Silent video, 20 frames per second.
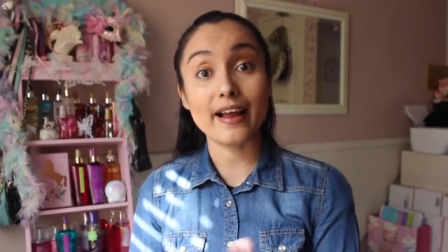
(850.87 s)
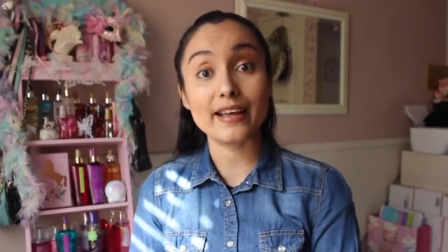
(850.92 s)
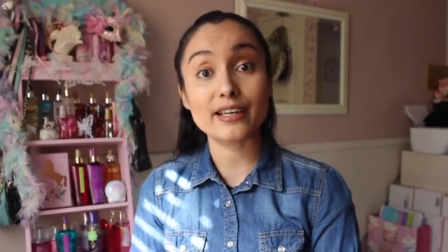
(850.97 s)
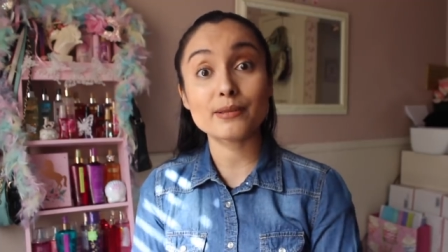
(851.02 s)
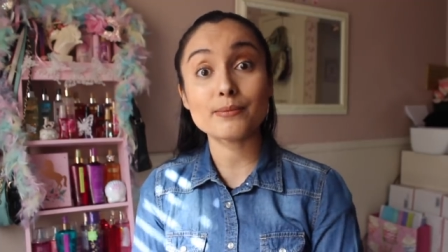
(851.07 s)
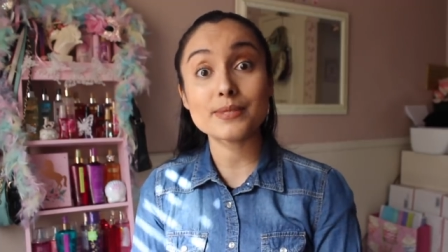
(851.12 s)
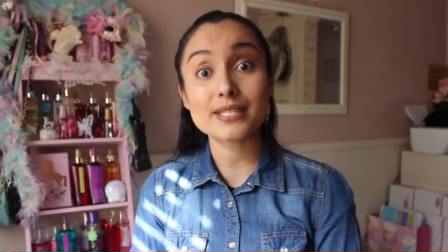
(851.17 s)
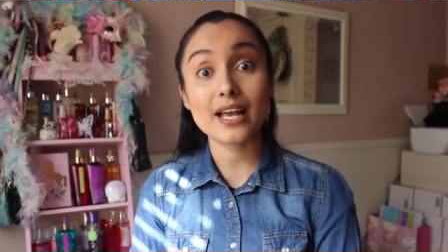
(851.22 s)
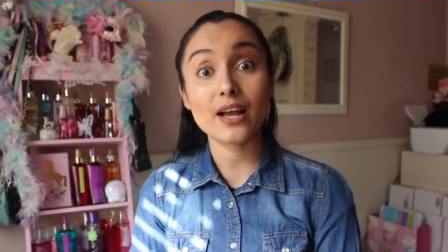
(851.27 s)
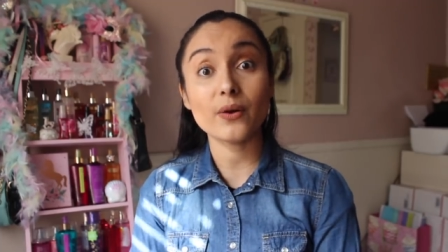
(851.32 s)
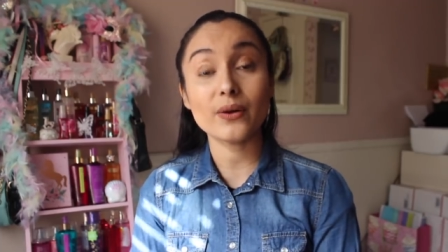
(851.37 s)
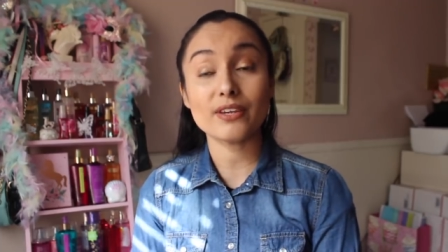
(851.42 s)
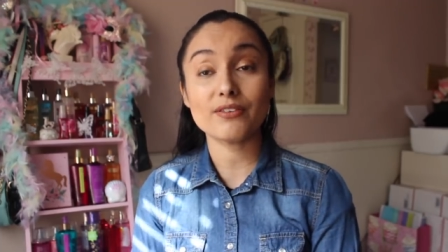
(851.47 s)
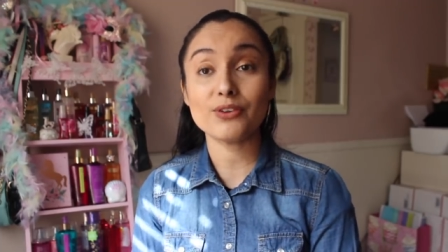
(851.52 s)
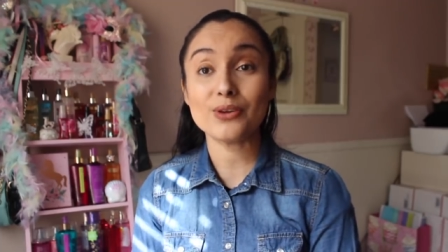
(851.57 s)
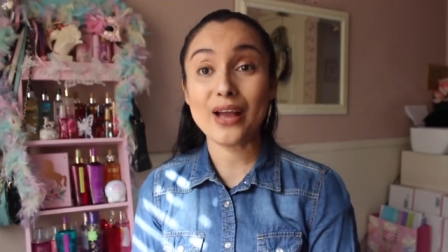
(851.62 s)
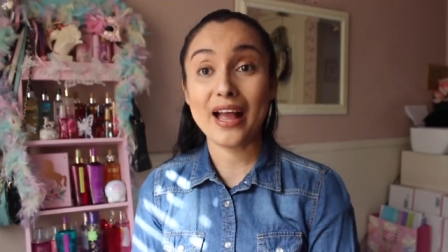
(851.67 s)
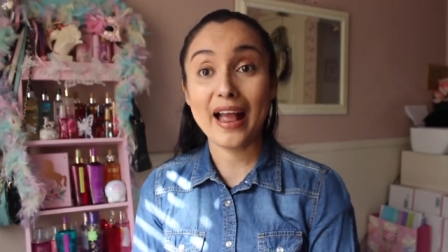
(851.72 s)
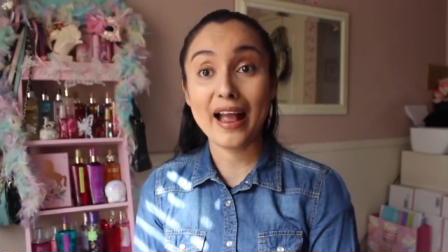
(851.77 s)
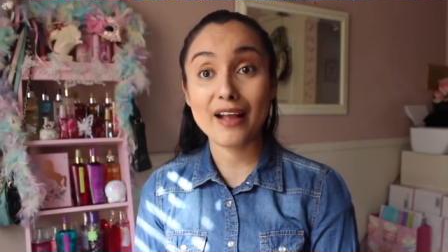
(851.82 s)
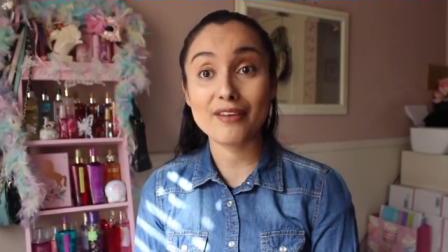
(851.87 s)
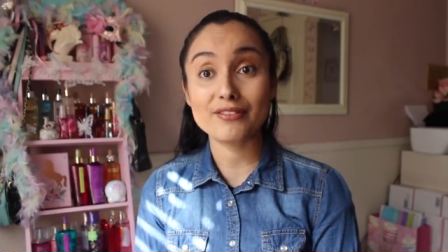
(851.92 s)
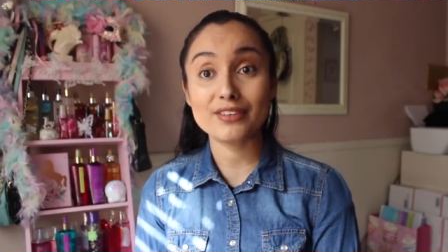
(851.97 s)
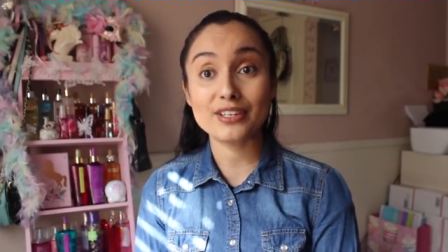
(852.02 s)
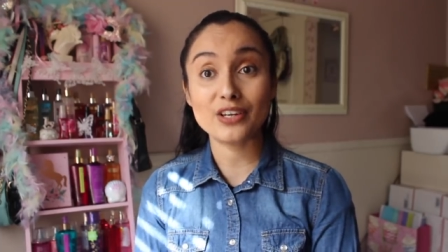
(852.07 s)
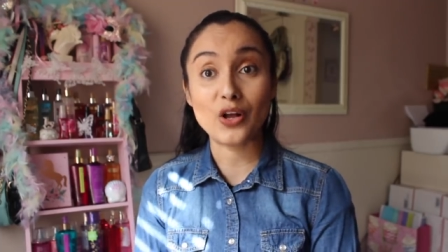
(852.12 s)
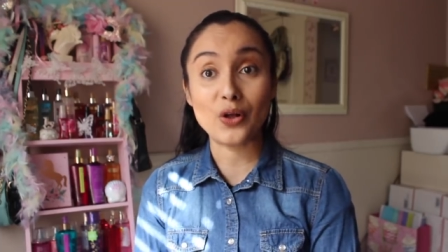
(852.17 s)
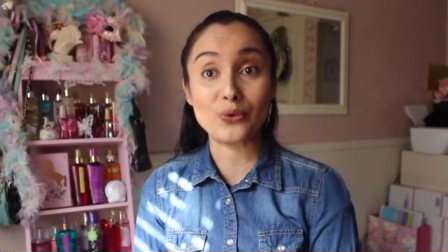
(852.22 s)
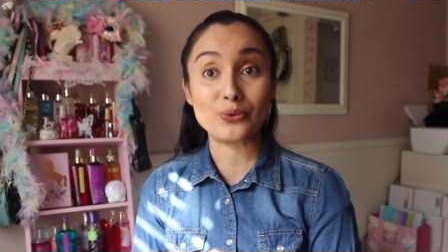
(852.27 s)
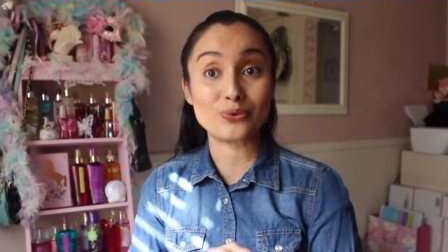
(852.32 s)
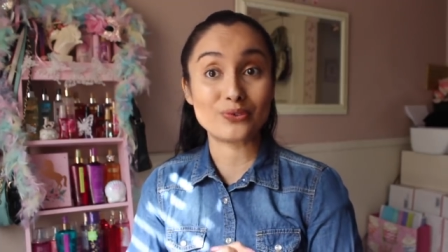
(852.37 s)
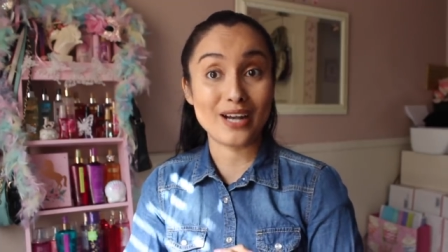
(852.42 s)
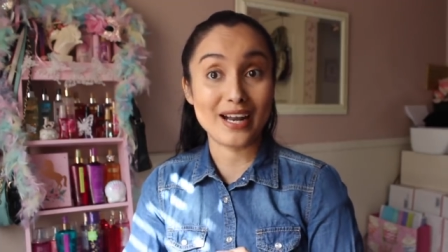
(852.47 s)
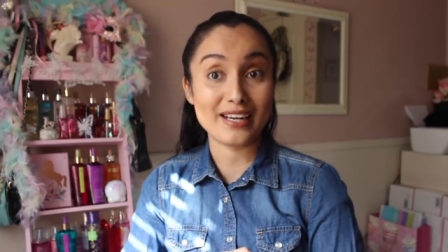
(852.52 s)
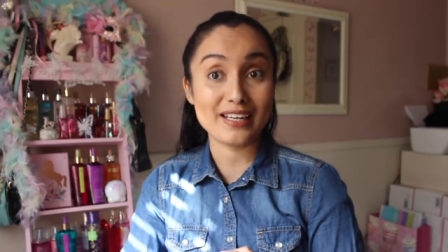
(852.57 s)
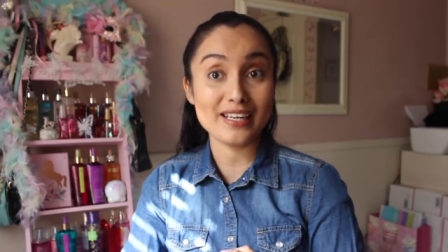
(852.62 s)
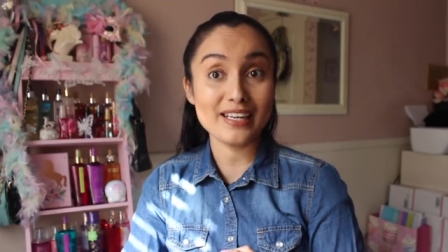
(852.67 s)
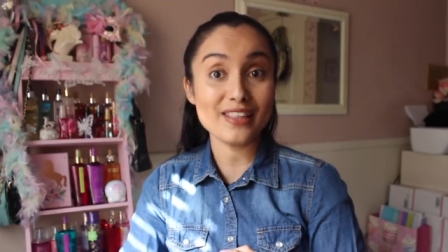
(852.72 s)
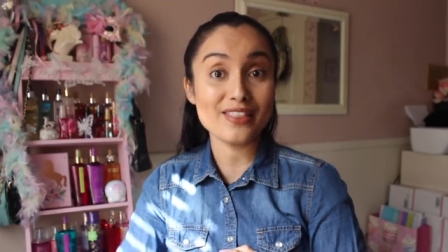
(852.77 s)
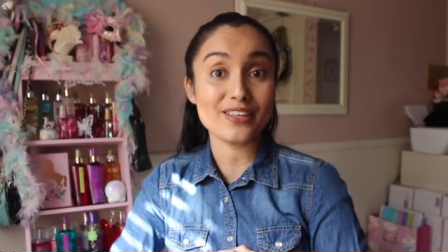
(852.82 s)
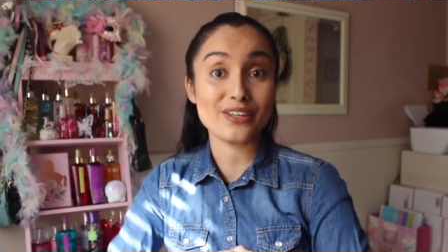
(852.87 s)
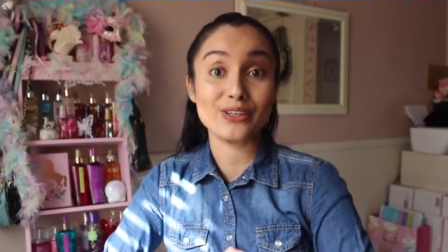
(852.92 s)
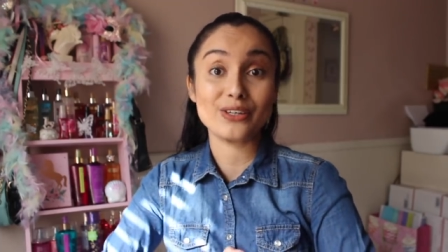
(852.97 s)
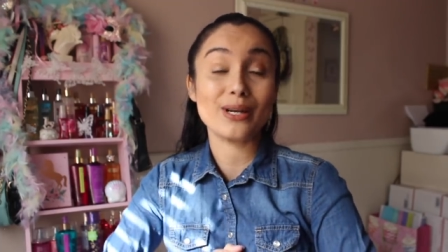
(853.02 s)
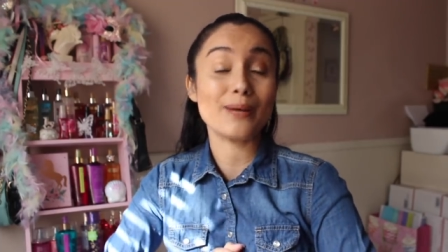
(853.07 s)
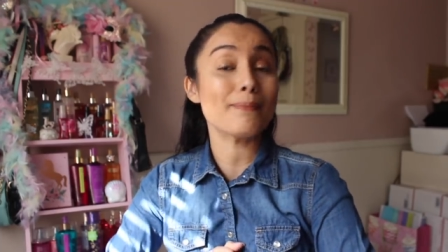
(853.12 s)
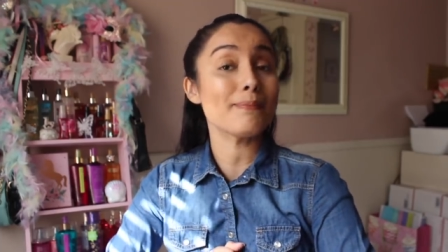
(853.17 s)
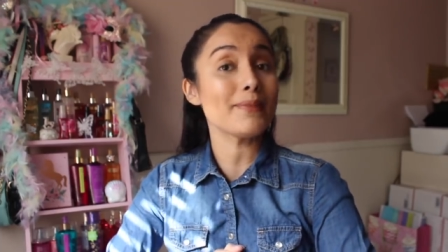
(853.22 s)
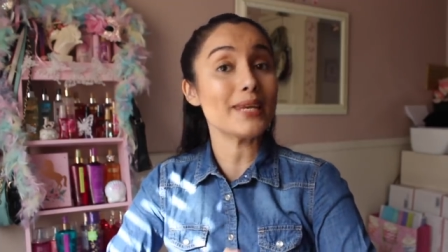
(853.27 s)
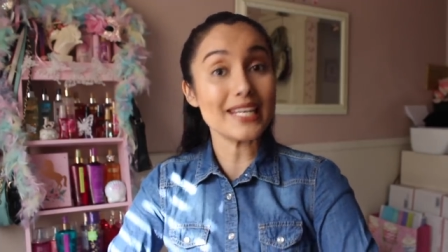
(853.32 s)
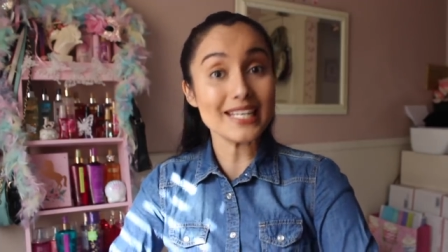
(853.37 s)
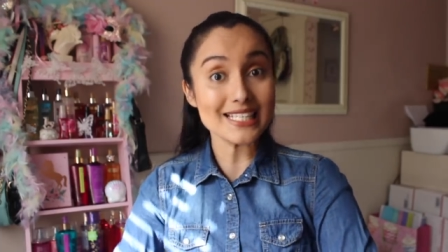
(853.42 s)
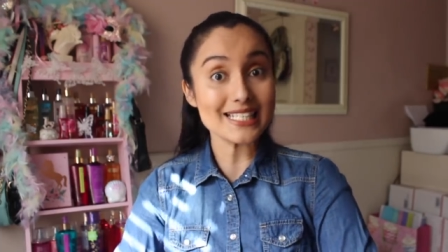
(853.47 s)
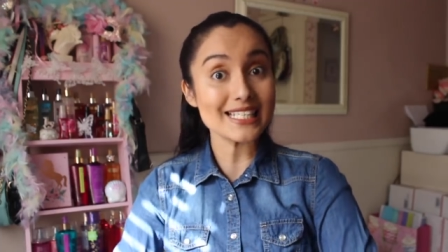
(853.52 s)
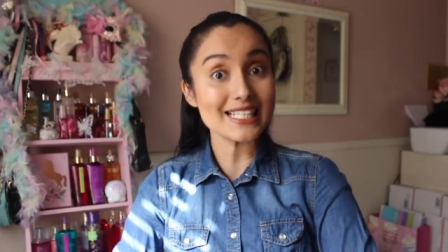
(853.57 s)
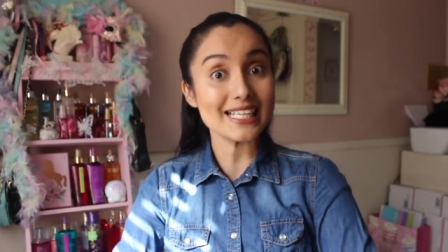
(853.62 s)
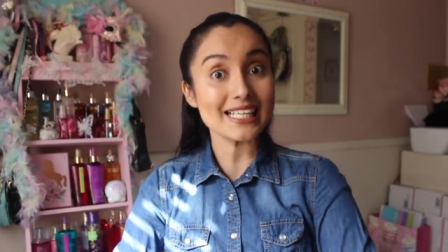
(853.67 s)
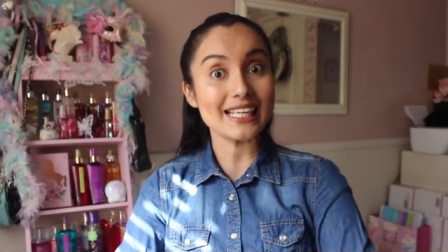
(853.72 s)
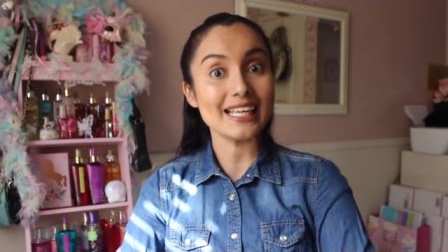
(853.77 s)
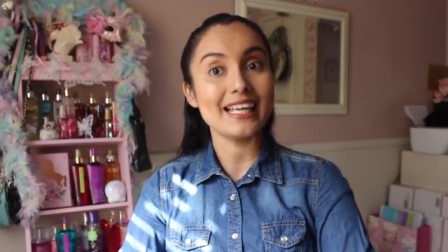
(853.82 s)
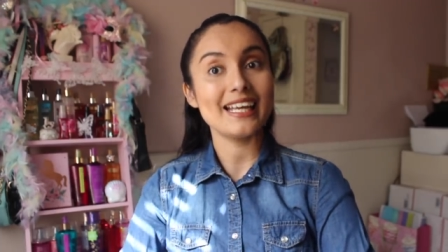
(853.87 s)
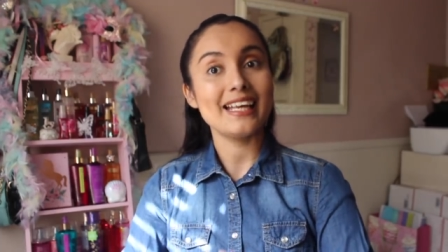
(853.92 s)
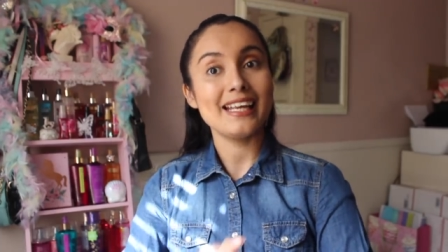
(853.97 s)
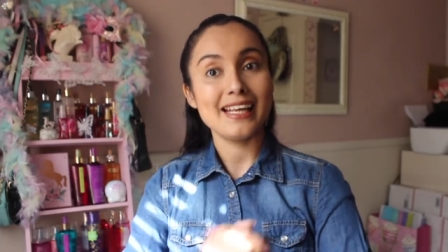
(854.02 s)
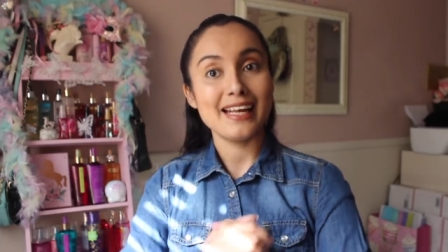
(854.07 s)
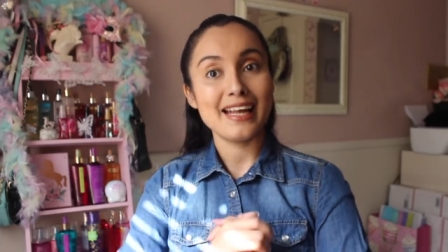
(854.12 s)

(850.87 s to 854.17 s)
items out if you haven't already. They're amazing,